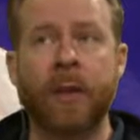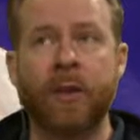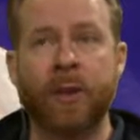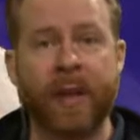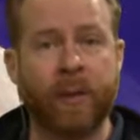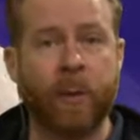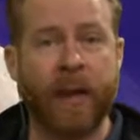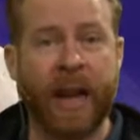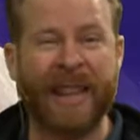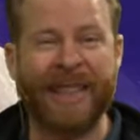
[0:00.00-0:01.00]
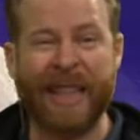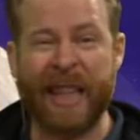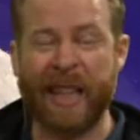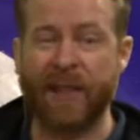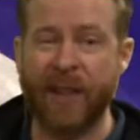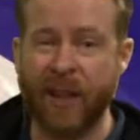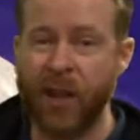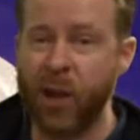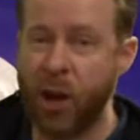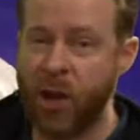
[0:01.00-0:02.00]
So that's why I said they live in the
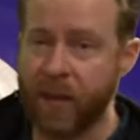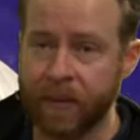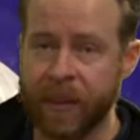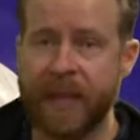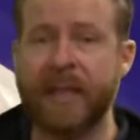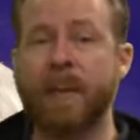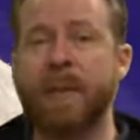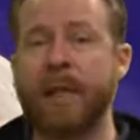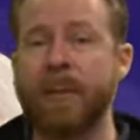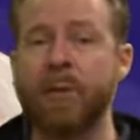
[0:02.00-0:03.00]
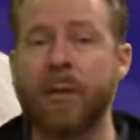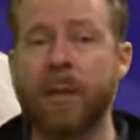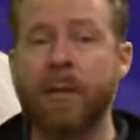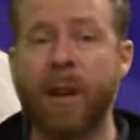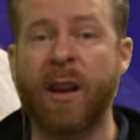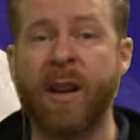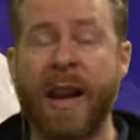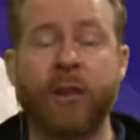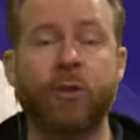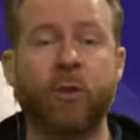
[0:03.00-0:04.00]
garden, because sometimes our
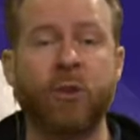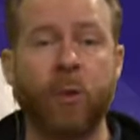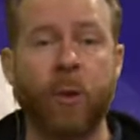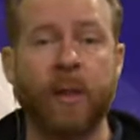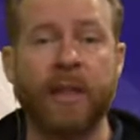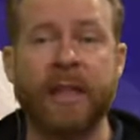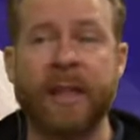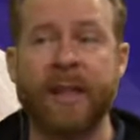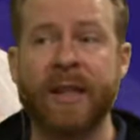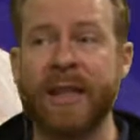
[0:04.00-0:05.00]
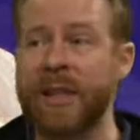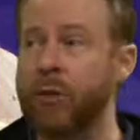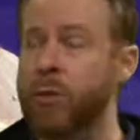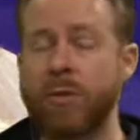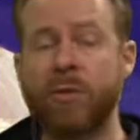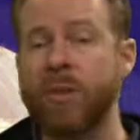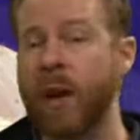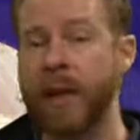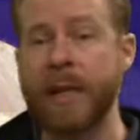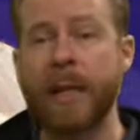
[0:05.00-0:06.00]
natural soil in the area is too
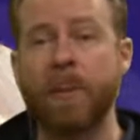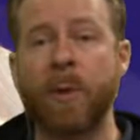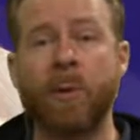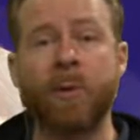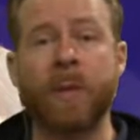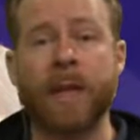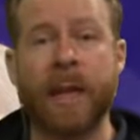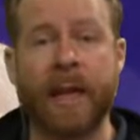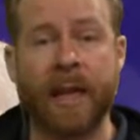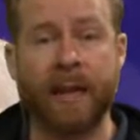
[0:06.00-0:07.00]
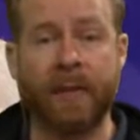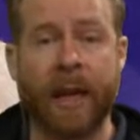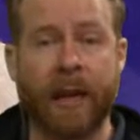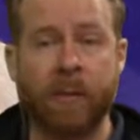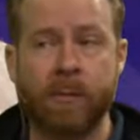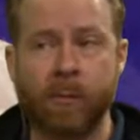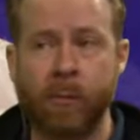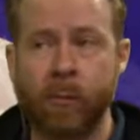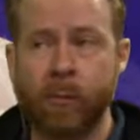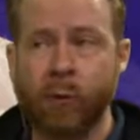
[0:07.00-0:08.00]
dry. But when we have
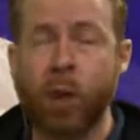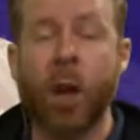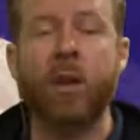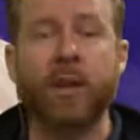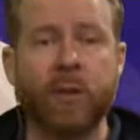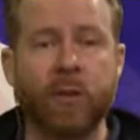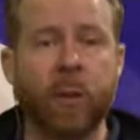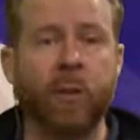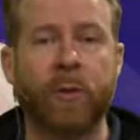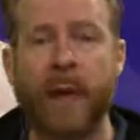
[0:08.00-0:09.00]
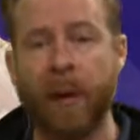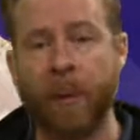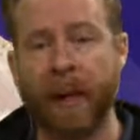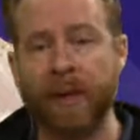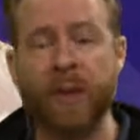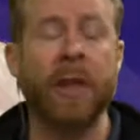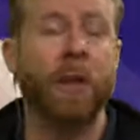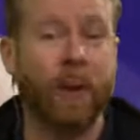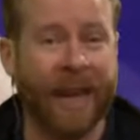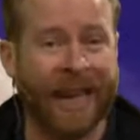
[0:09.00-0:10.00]
gardens or flower beds,
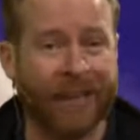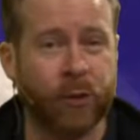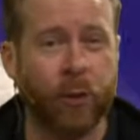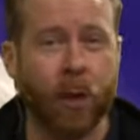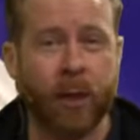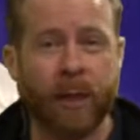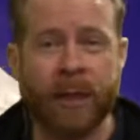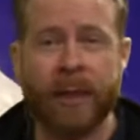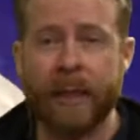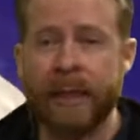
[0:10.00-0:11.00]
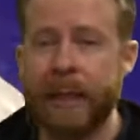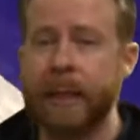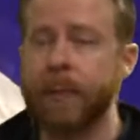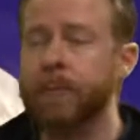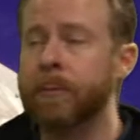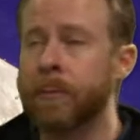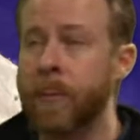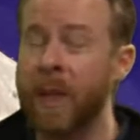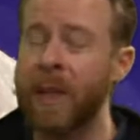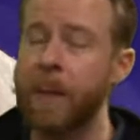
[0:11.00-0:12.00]
we add extra water to that system,
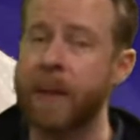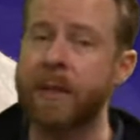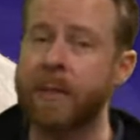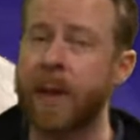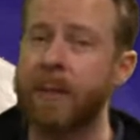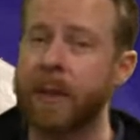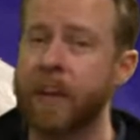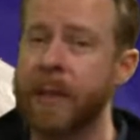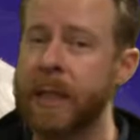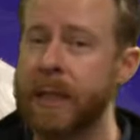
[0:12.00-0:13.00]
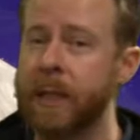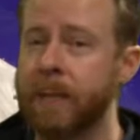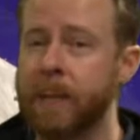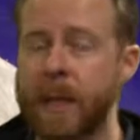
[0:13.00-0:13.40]
they might survive a little bit easier.